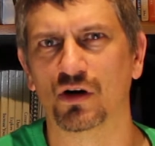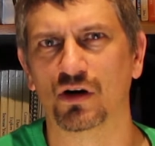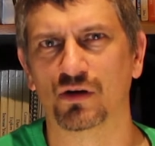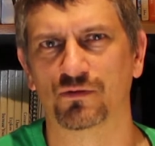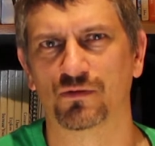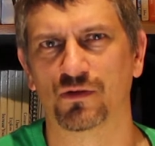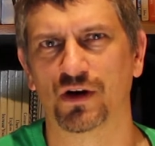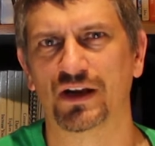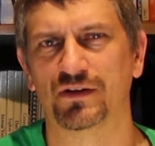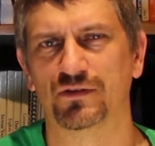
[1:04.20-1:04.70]
a
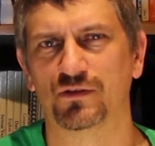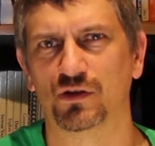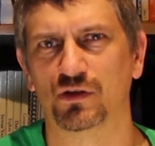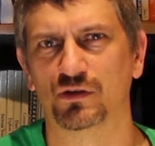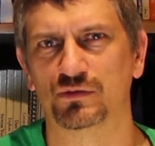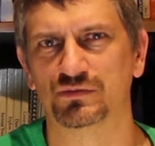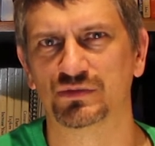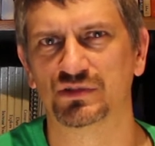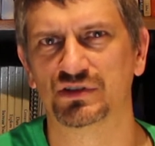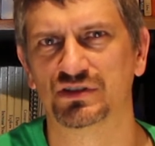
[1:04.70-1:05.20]

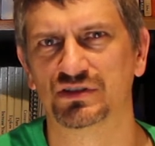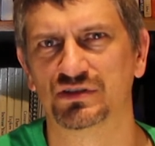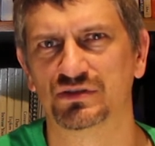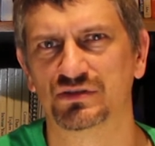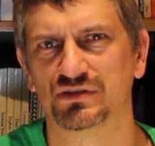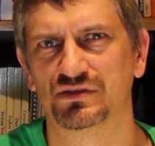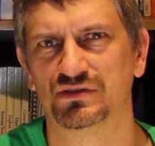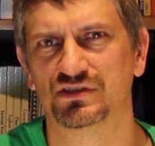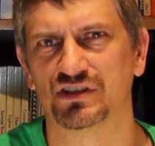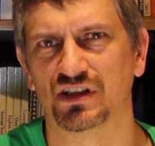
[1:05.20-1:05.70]
freeform
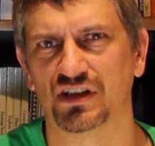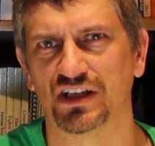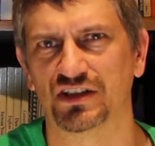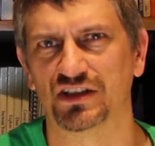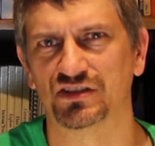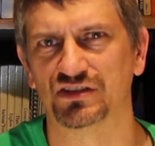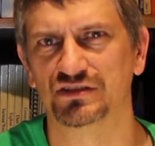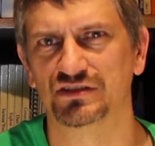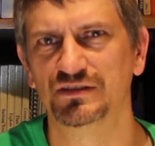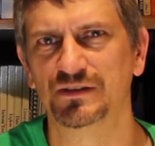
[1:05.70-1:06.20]

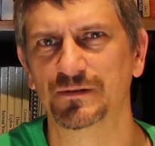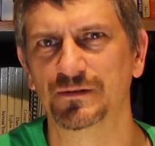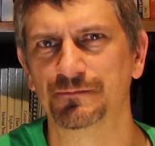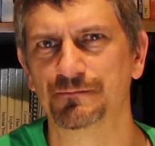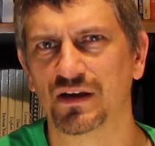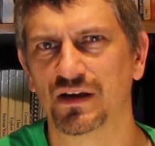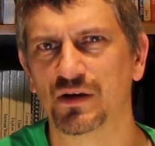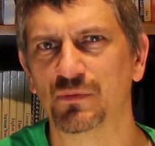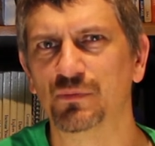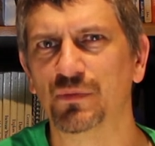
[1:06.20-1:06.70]
selection,
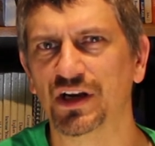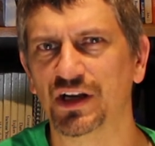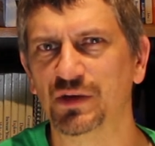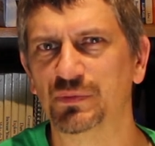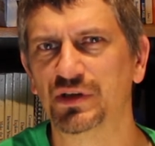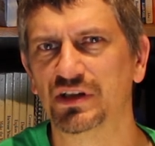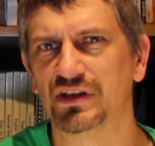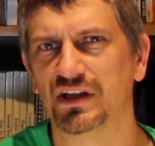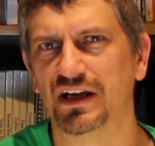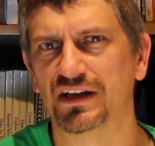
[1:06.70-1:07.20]

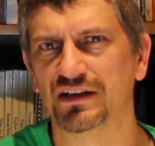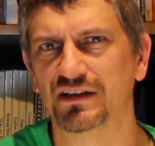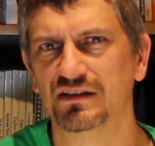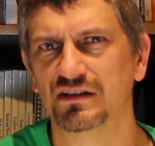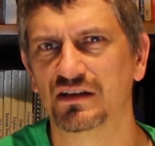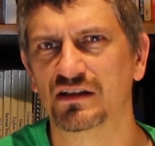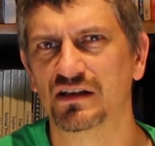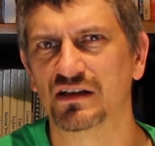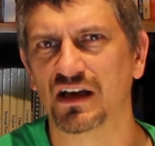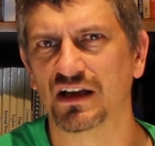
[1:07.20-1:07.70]
manipulate it,
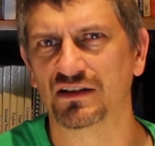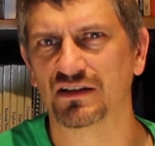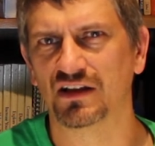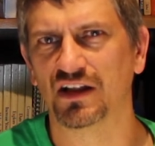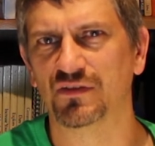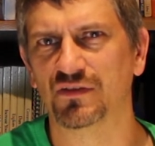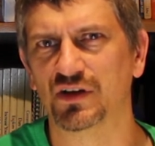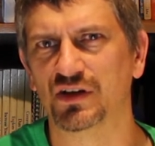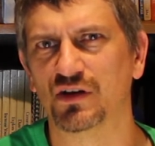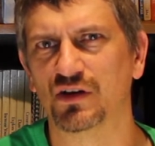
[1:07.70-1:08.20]
and
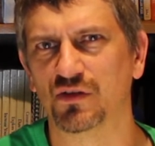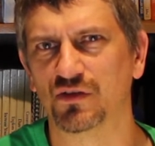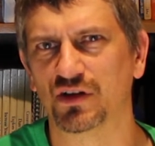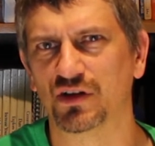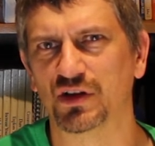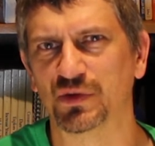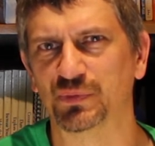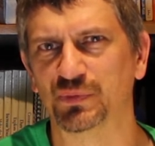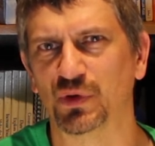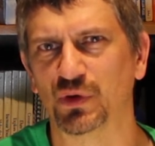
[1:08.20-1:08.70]
leave it on the
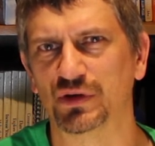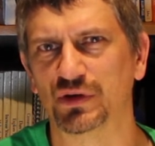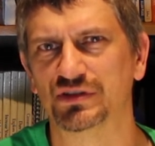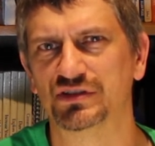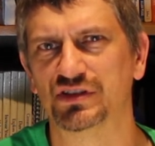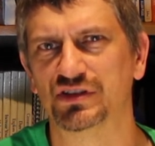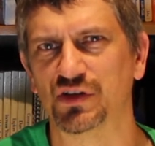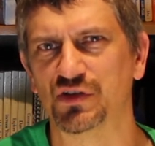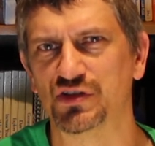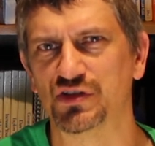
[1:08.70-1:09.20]
clipboard
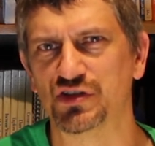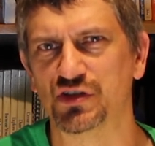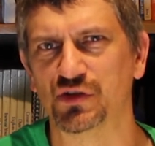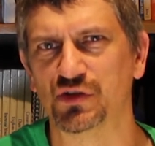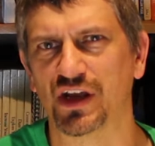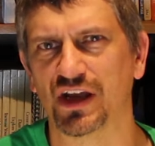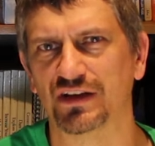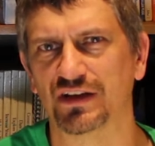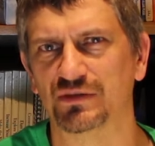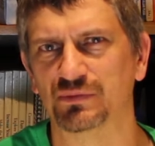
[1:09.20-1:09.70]
so that you
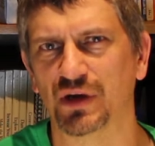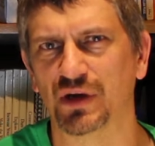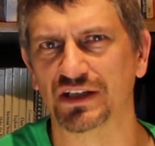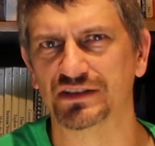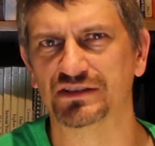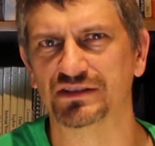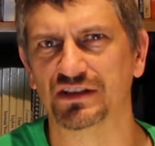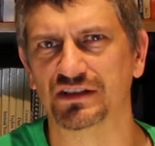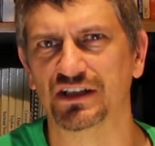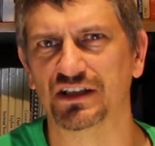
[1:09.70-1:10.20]
can
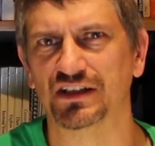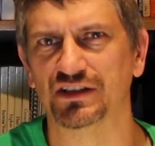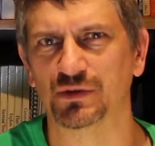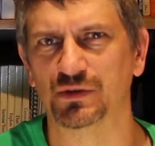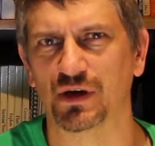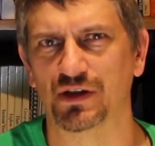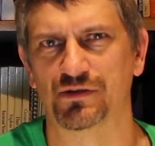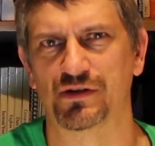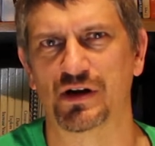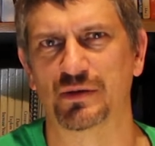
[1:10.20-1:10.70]
paste it into
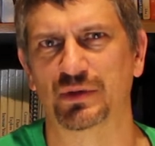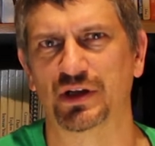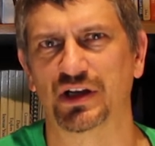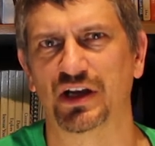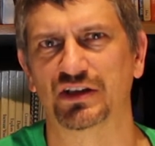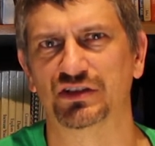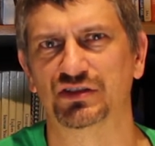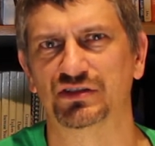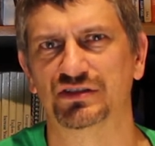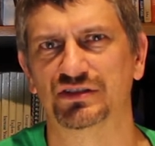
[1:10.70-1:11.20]
other
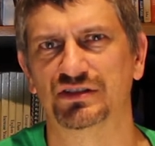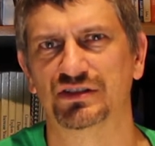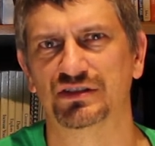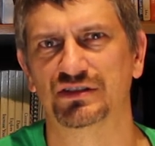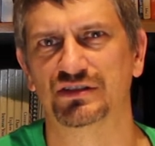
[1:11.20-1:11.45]
applications.